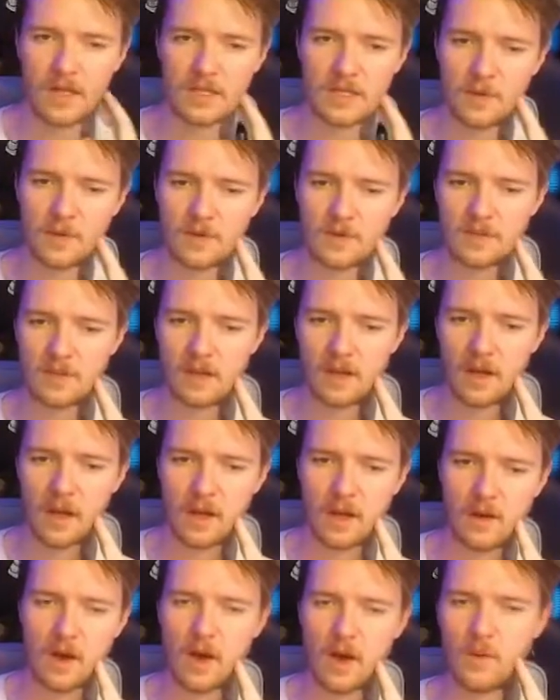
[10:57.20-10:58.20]
I suppose. Look,
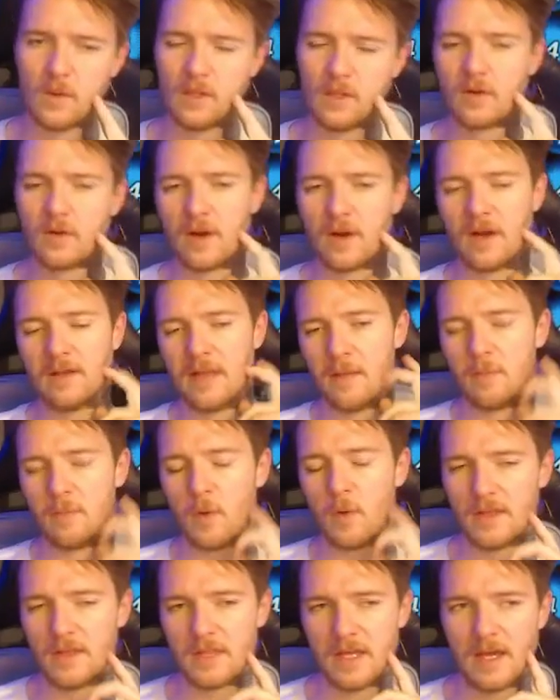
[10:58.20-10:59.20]
I will agree on that
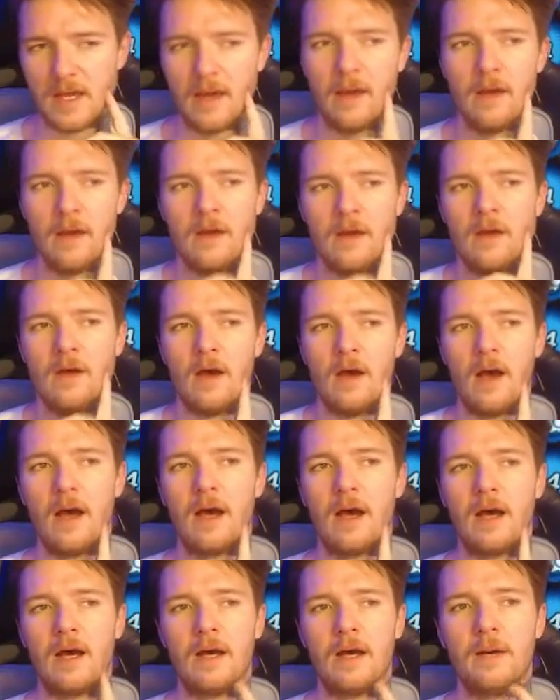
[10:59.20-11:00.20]
point there.
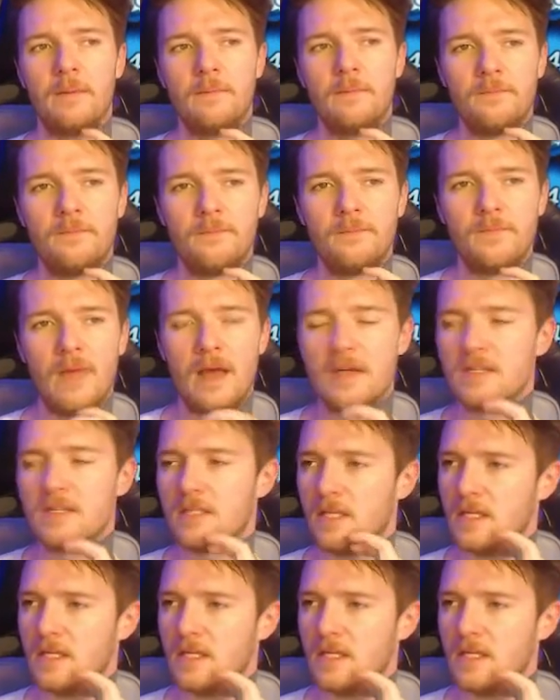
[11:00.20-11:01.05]
As